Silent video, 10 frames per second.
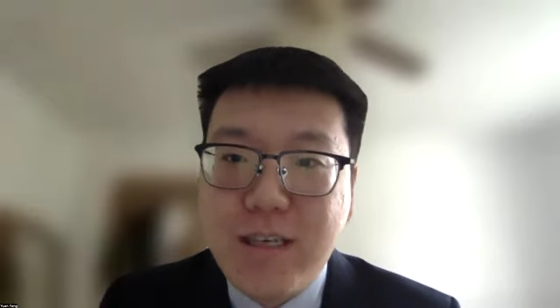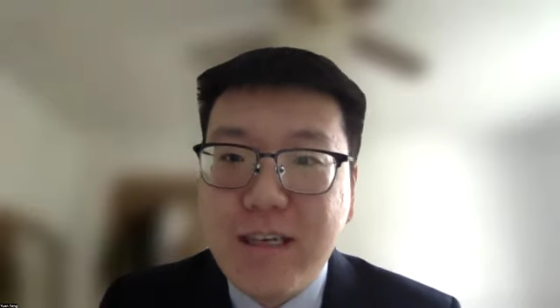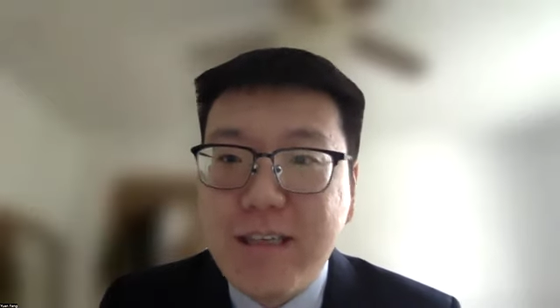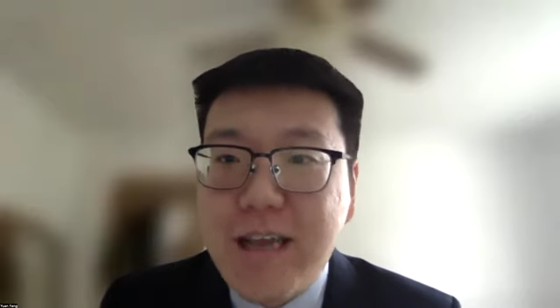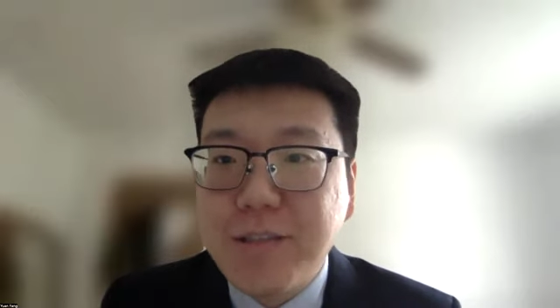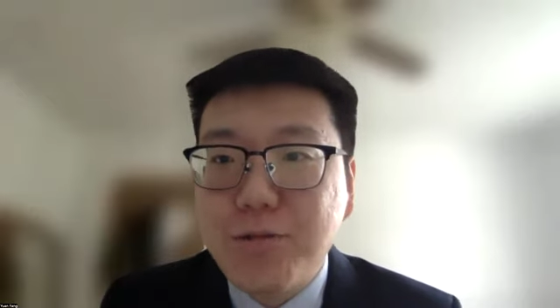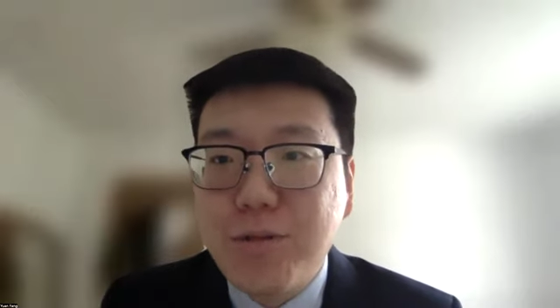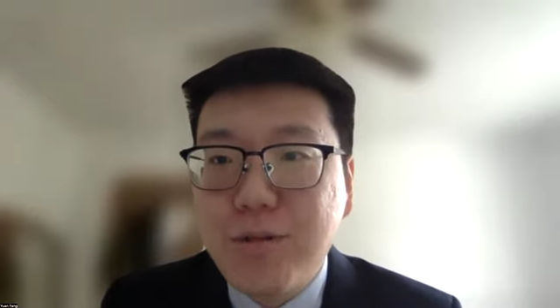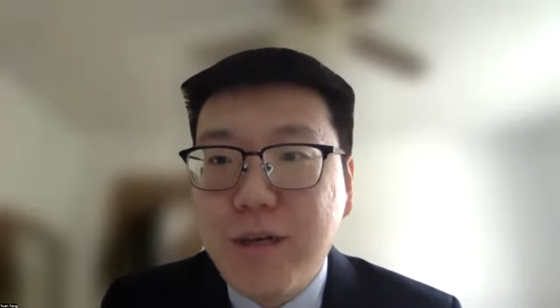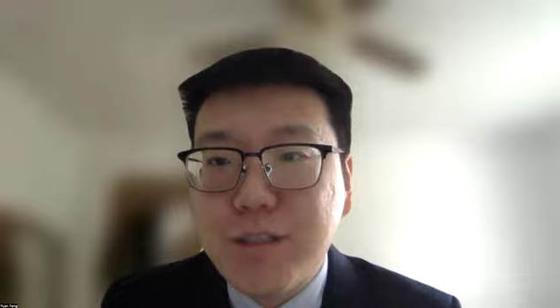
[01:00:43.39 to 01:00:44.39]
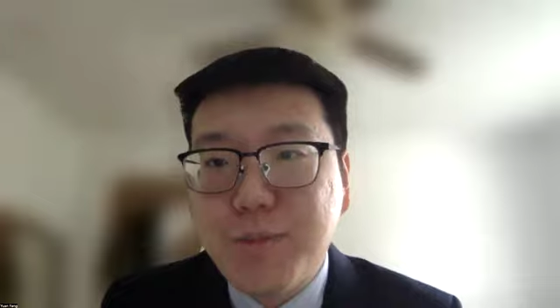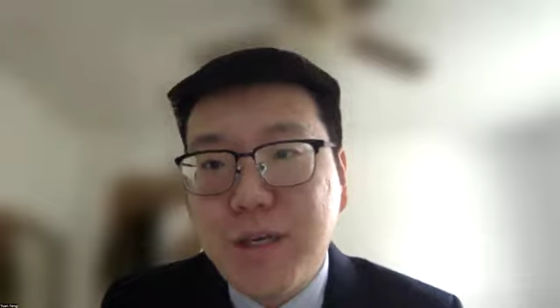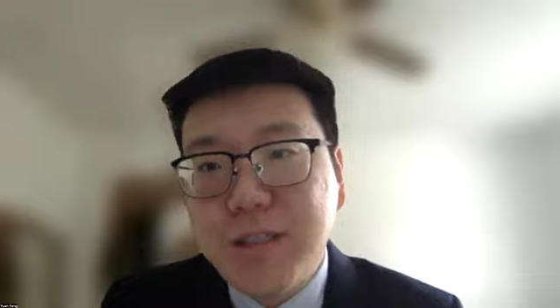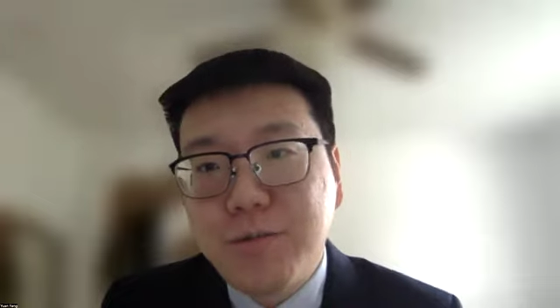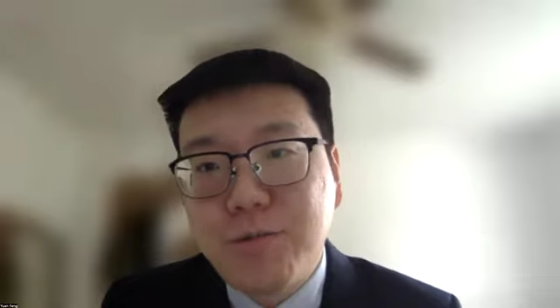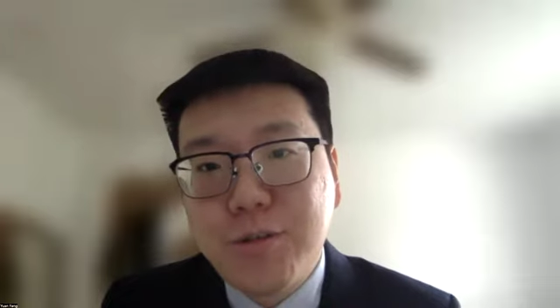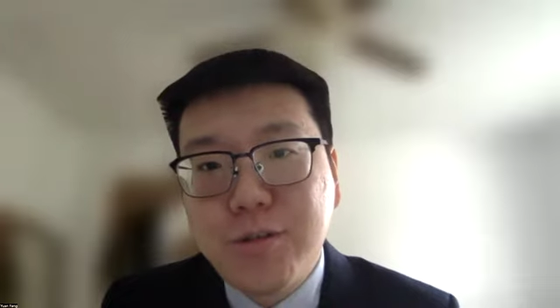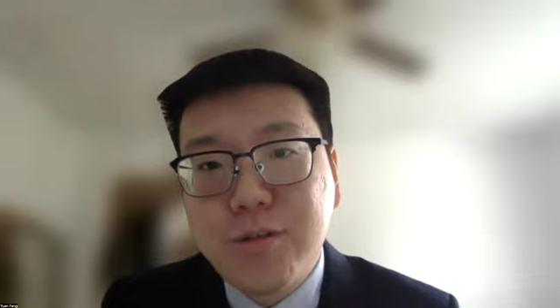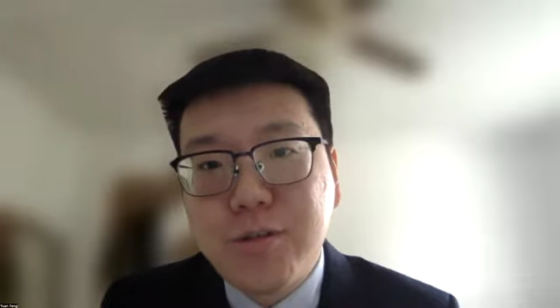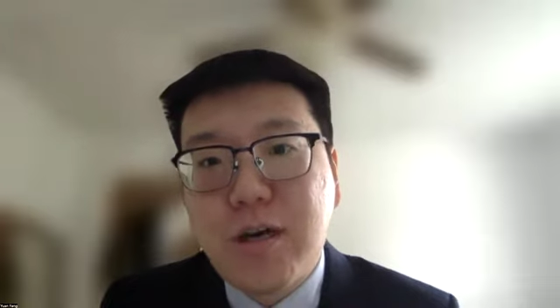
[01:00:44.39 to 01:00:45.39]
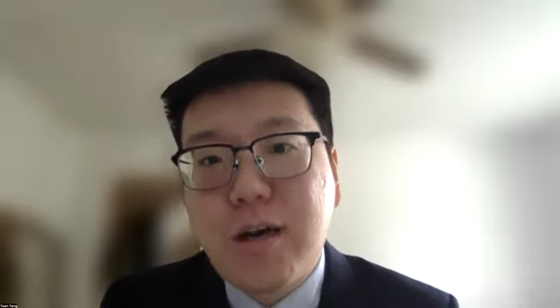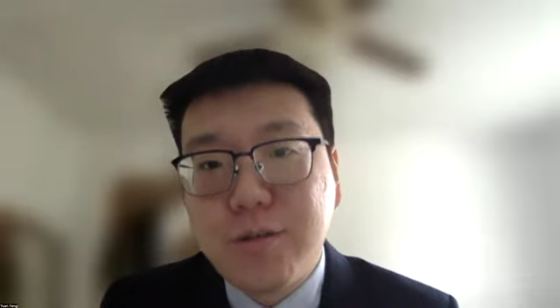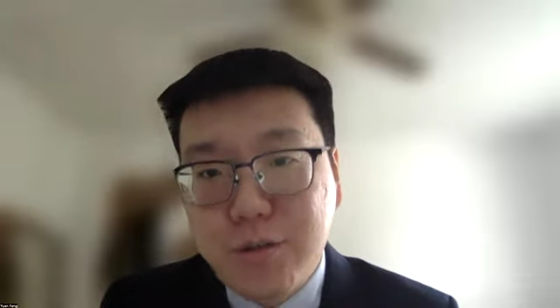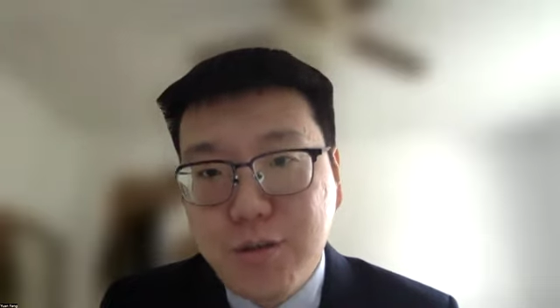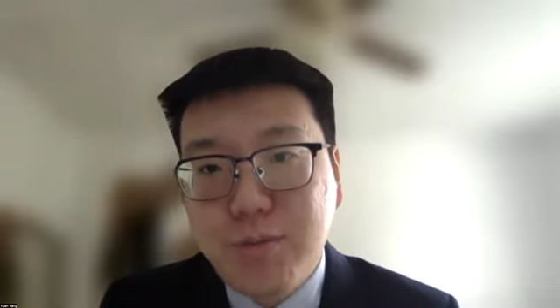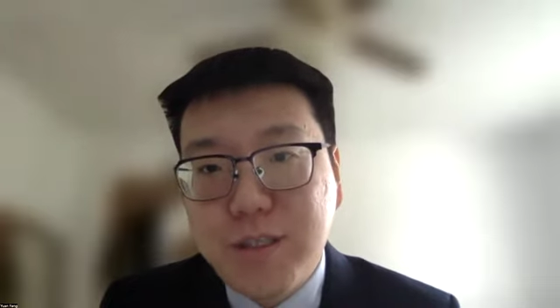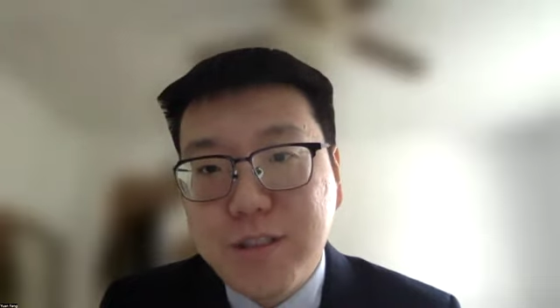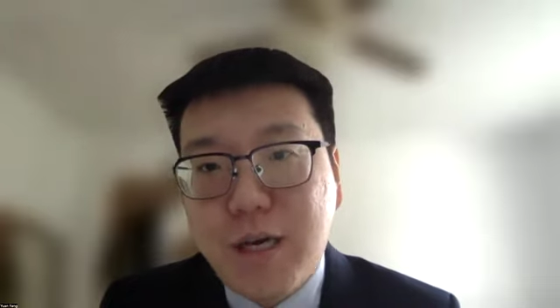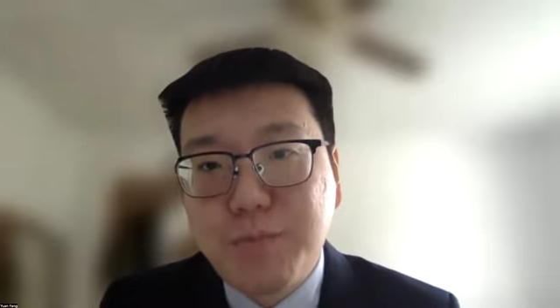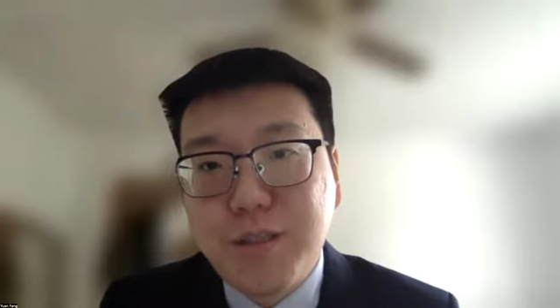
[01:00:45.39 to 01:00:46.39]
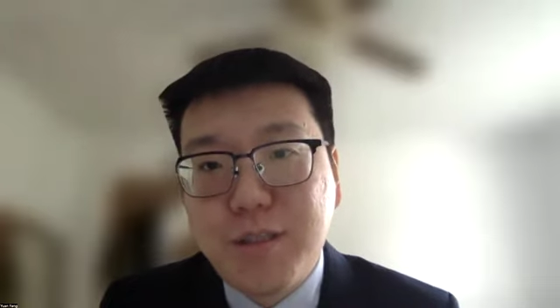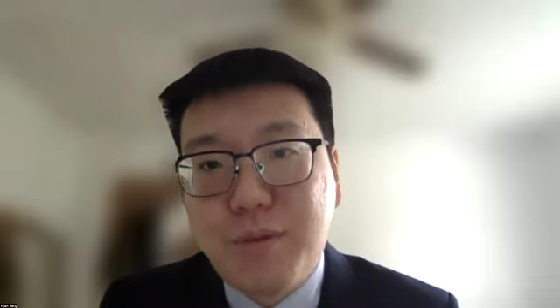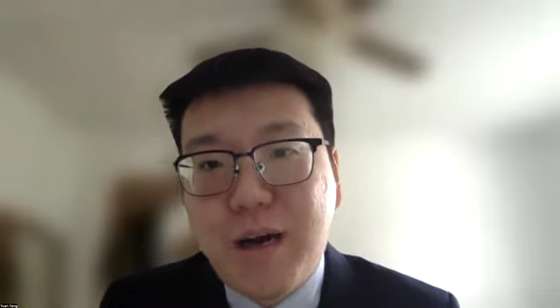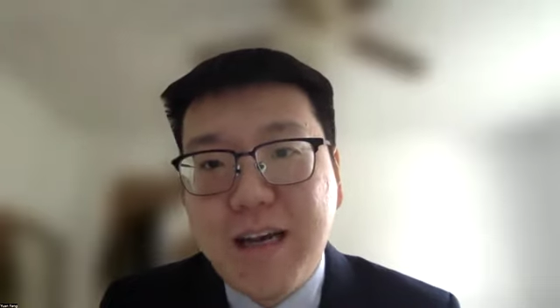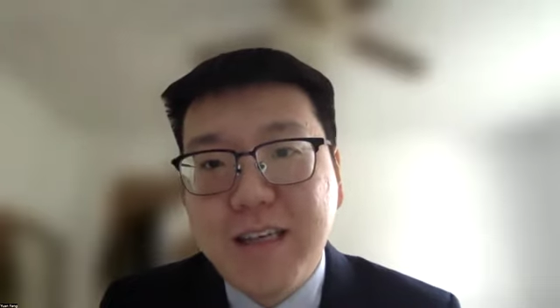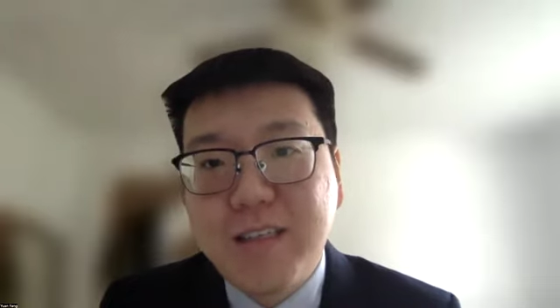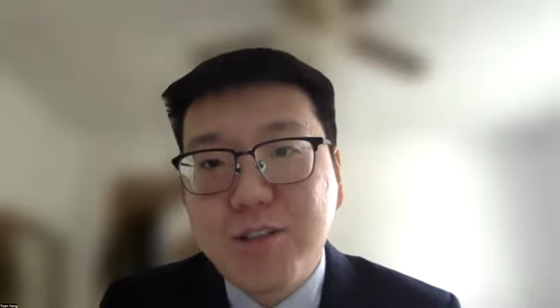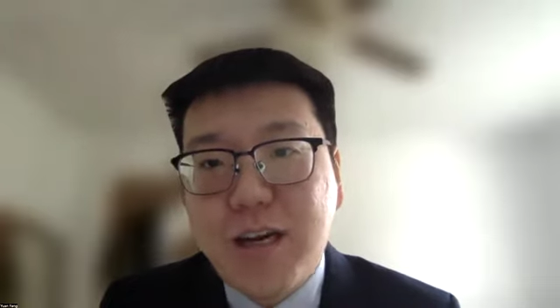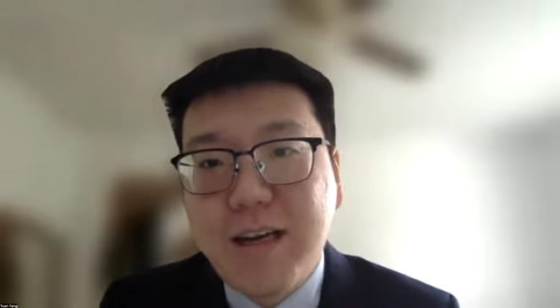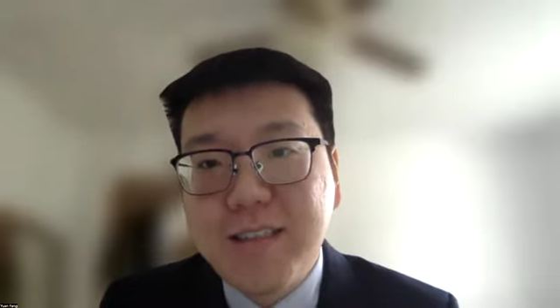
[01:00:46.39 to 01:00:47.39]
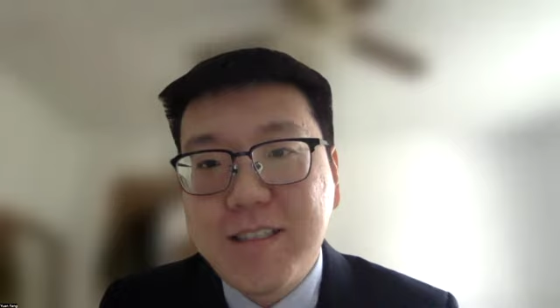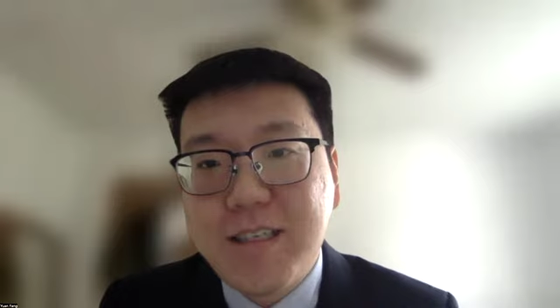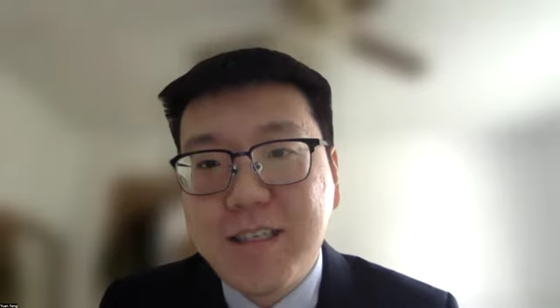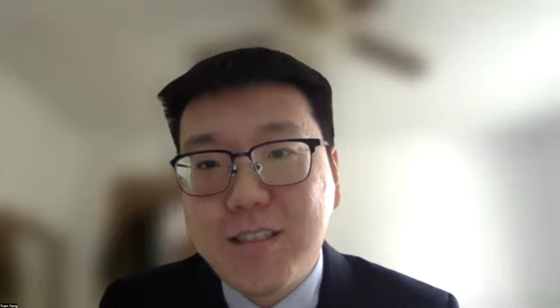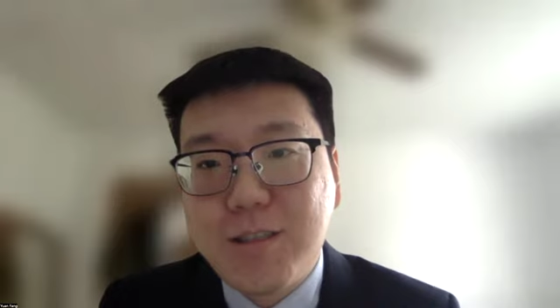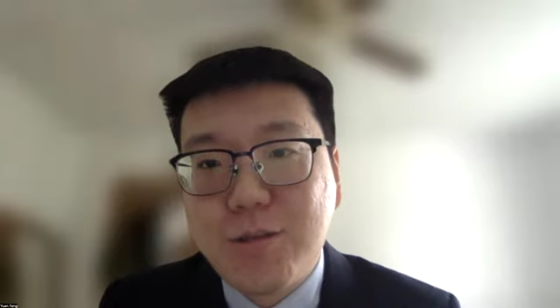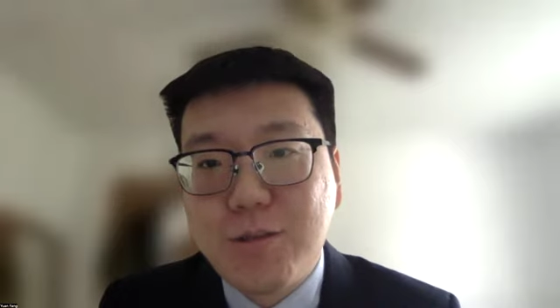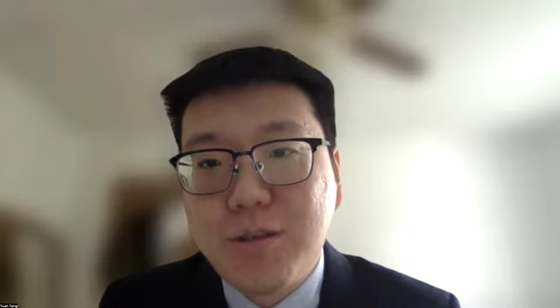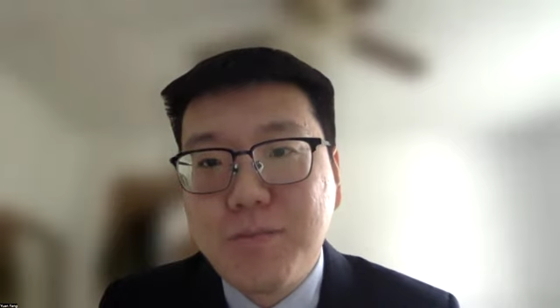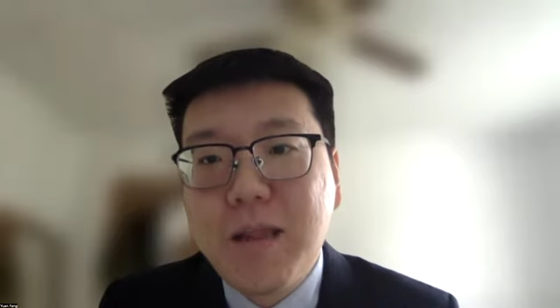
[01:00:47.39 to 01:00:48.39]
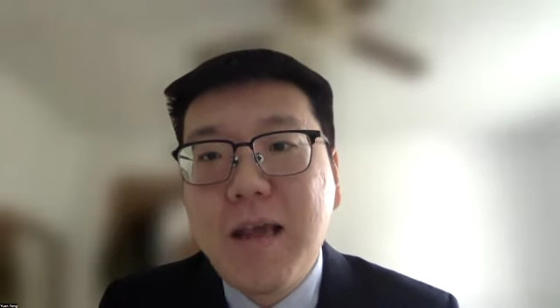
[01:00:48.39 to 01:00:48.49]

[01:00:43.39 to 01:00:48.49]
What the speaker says: the UNCITRAL expedited rules are to be adopted by a Chinese institution